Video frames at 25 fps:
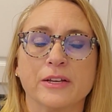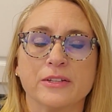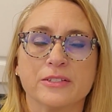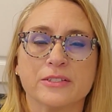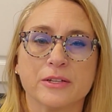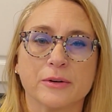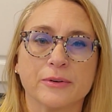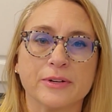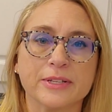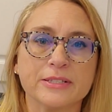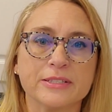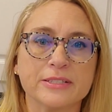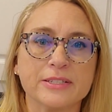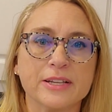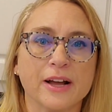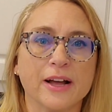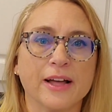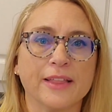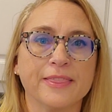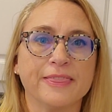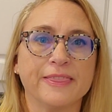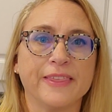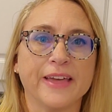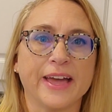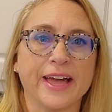So it's
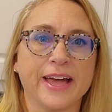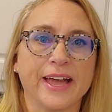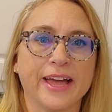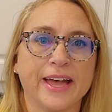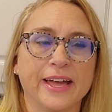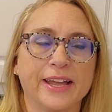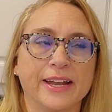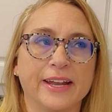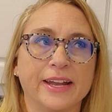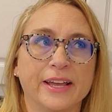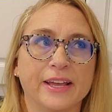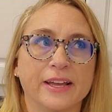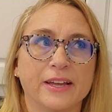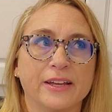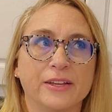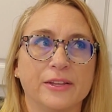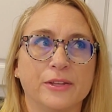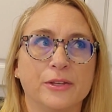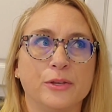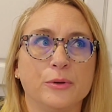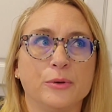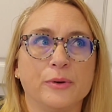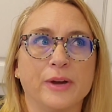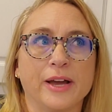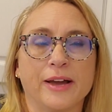not that
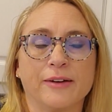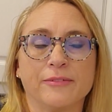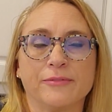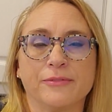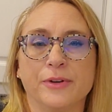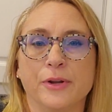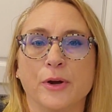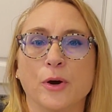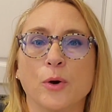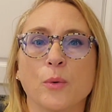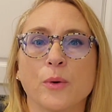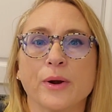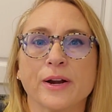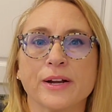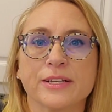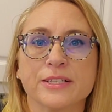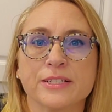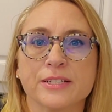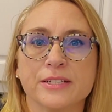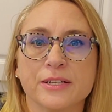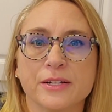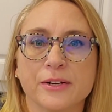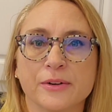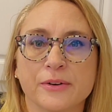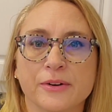you have no work
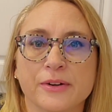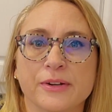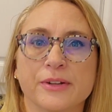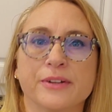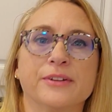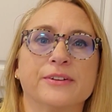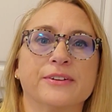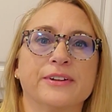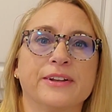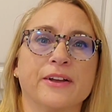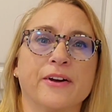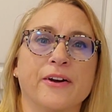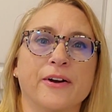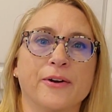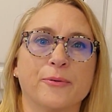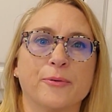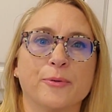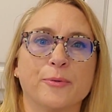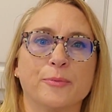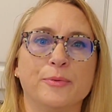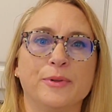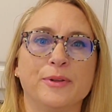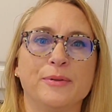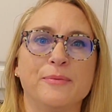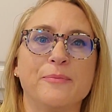to do and your dog
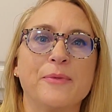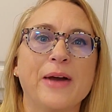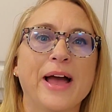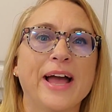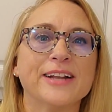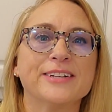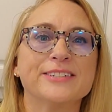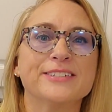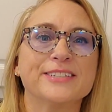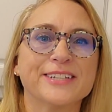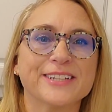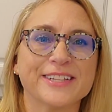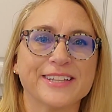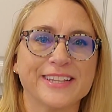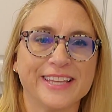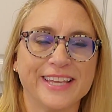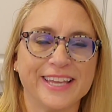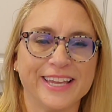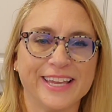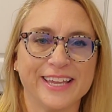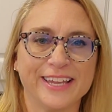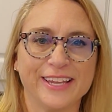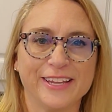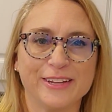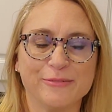will be
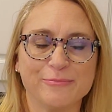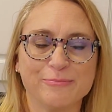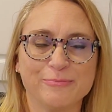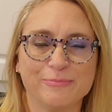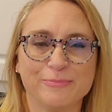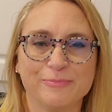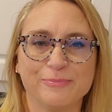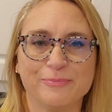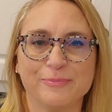magically